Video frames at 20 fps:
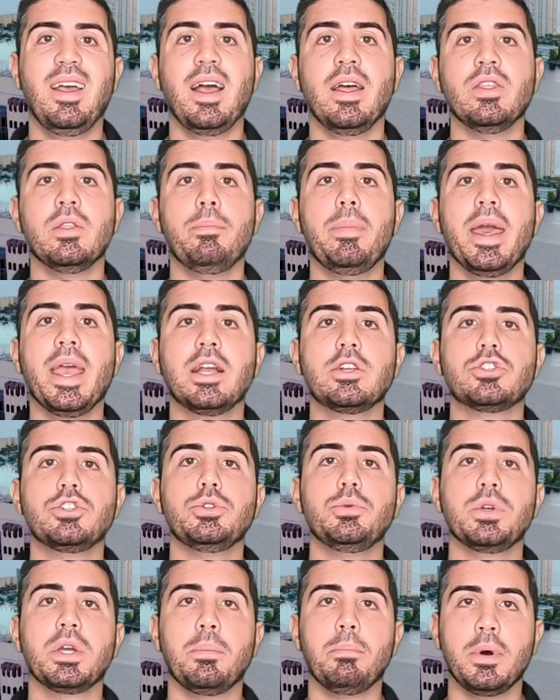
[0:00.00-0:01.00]
And the banks are
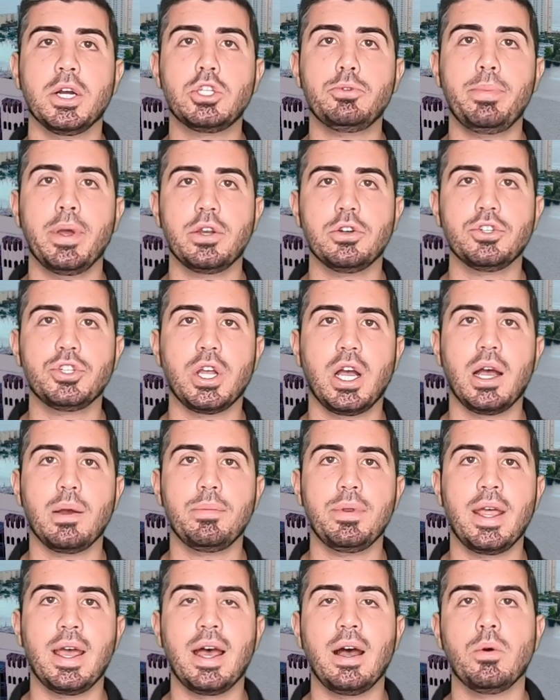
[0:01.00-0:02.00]
doing a much better
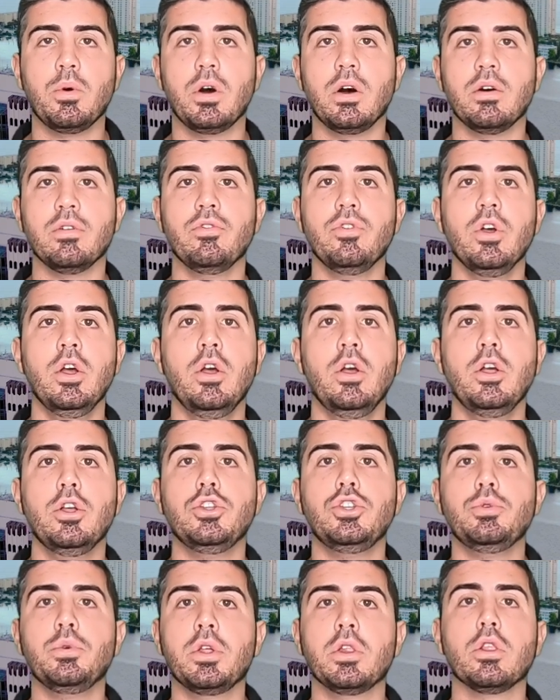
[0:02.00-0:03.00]
job now of
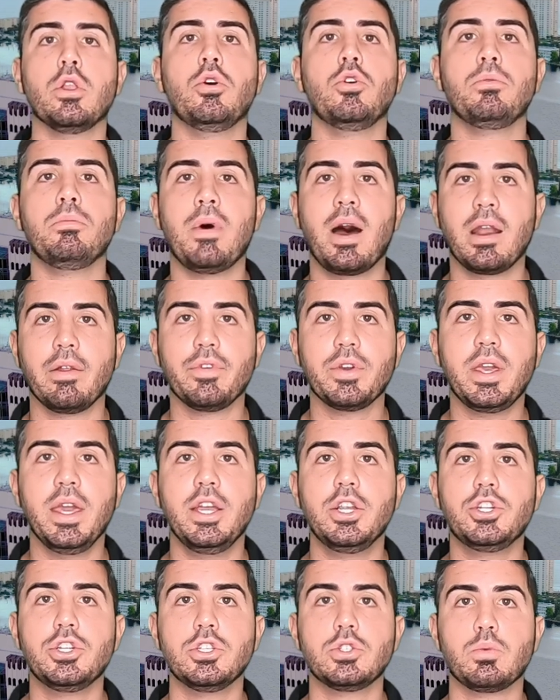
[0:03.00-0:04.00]
doing loan
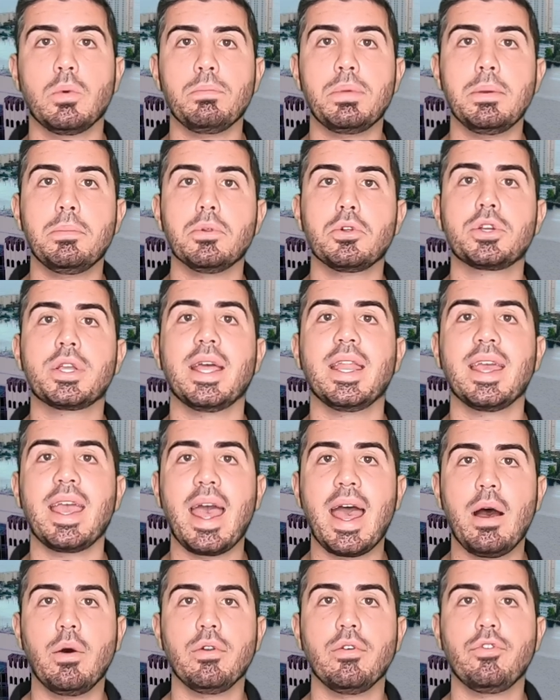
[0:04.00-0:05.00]
modifications when people are getting
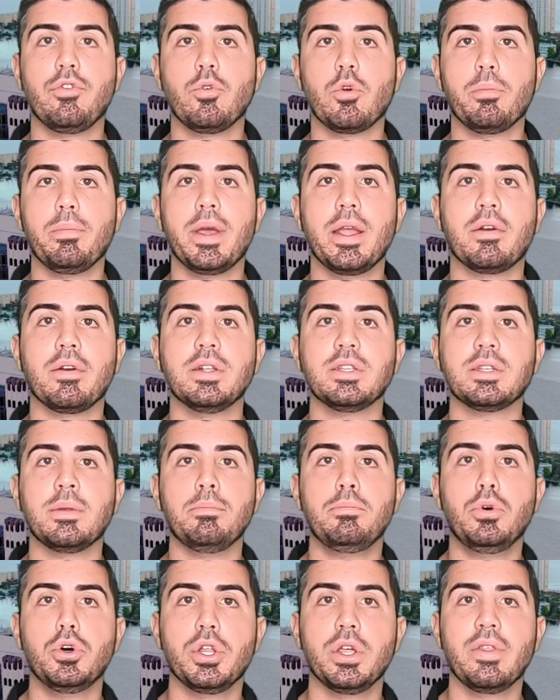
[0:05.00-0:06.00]
out of forbearance
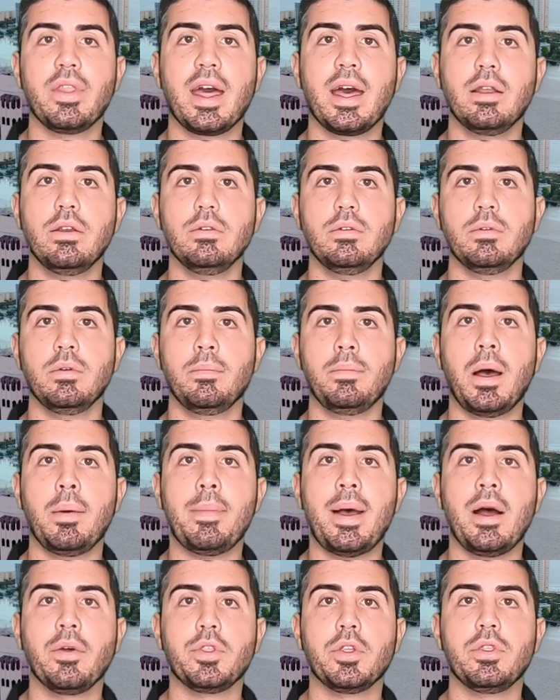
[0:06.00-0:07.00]
and putting that
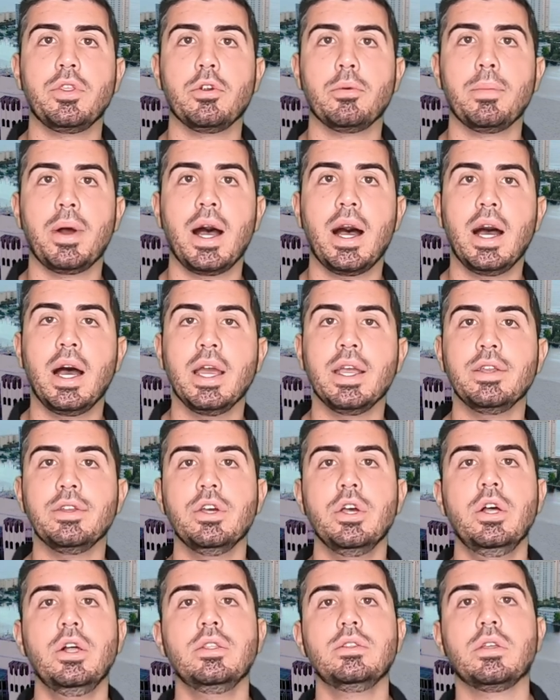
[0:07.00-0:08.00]
amount that they're behind
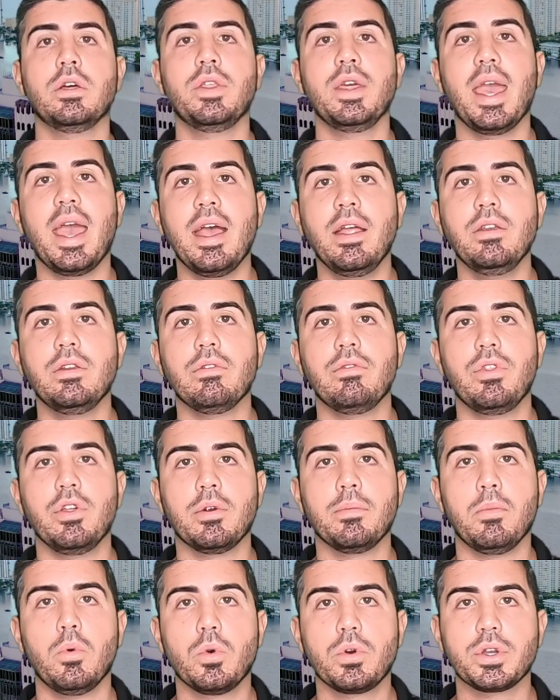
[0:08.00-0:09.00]
to the end of
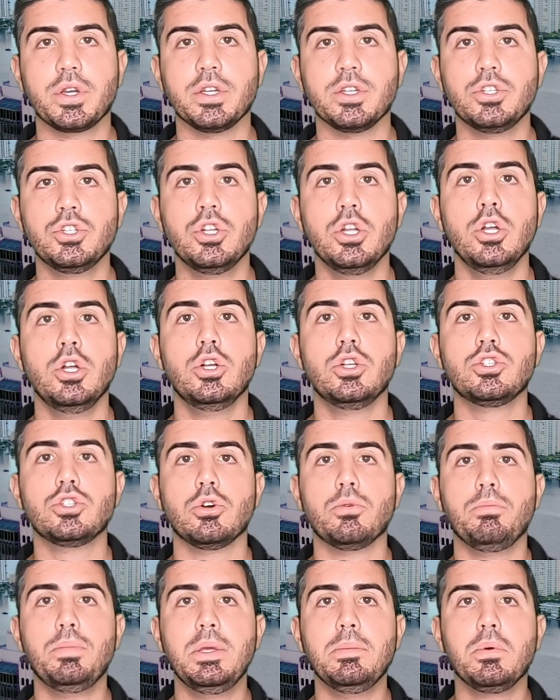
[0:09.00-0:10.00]
their mortgage.
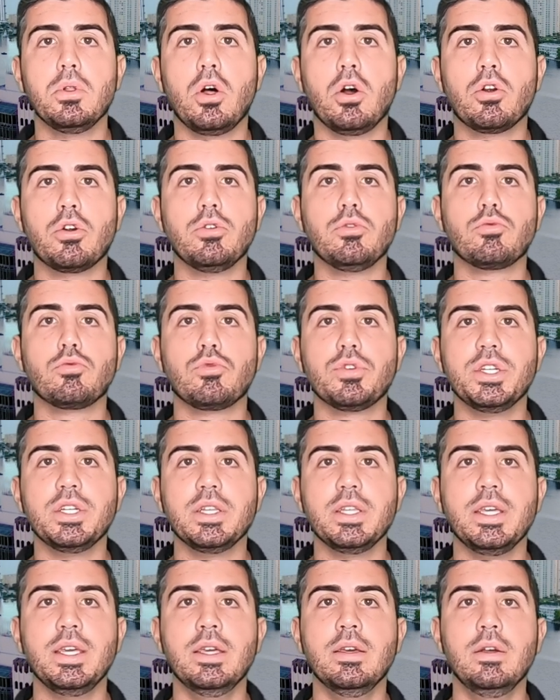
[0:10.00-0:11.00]
So people aren't
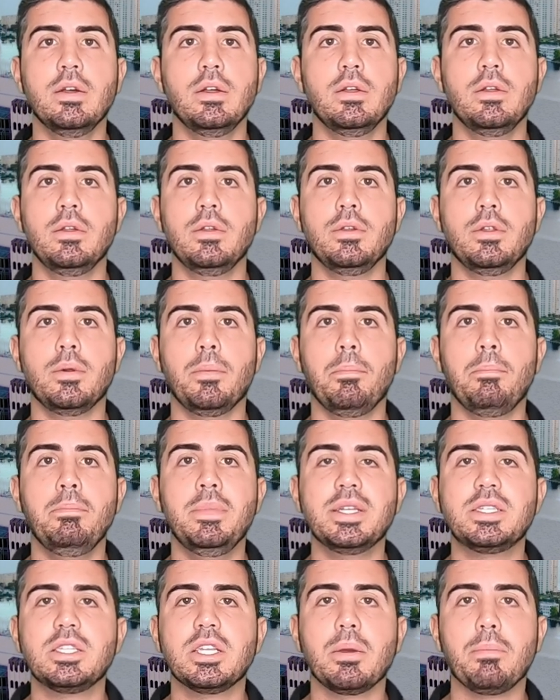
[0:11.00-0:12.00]
really
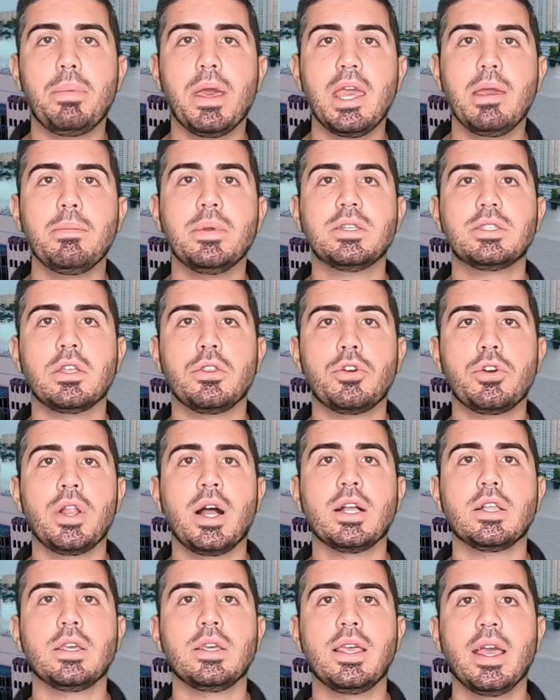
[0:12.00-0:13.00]
missing payments, and they're
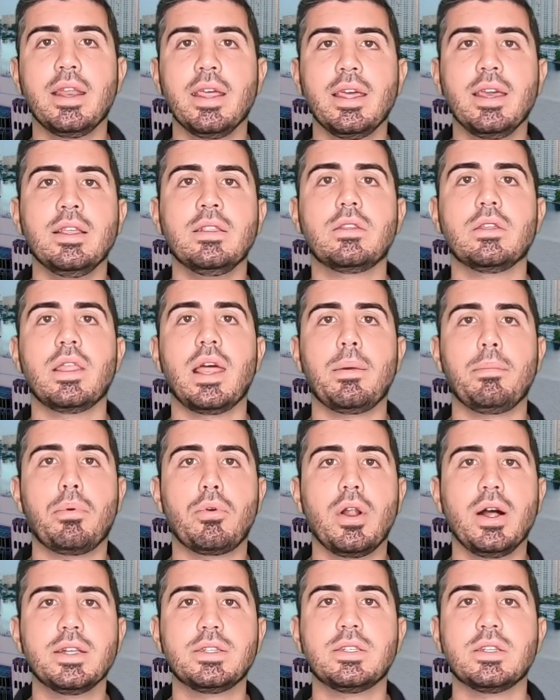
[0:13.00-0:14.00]
not getting into that
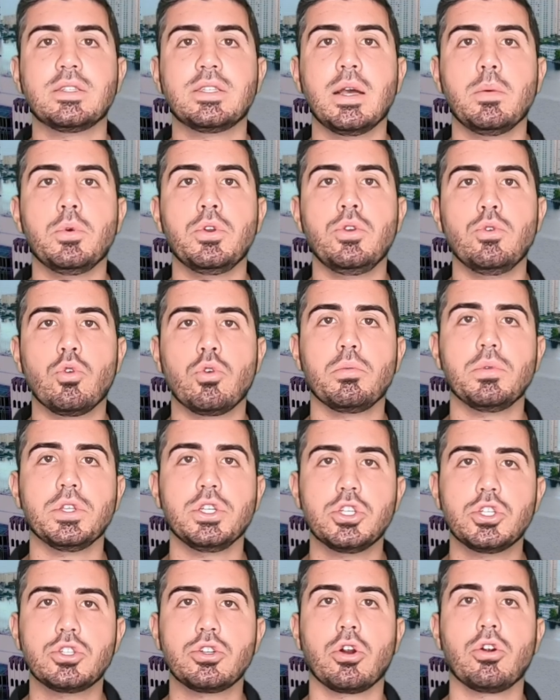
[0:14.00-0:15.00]
process that would normally
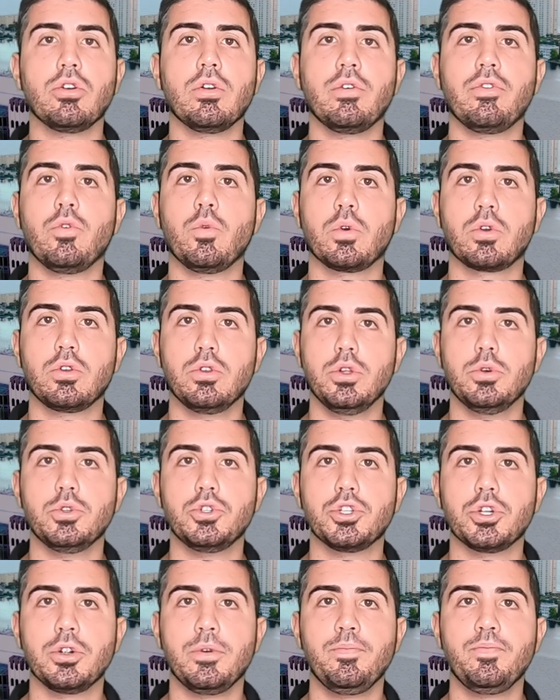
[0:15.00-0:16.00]
start a
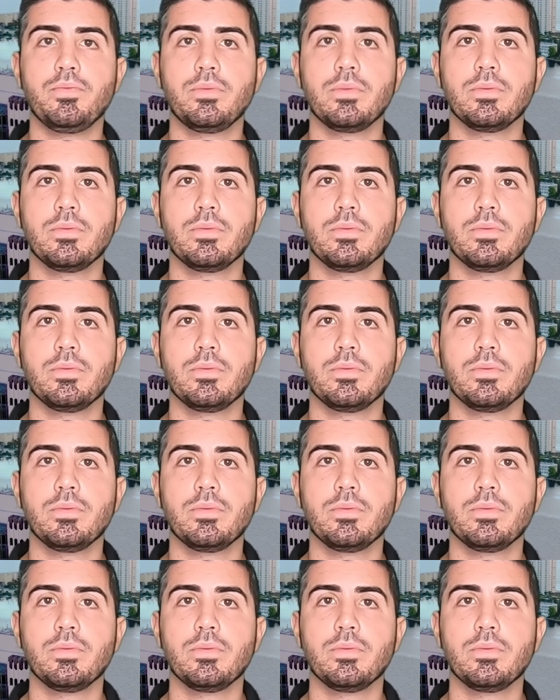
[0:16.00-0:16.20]
foreclosure.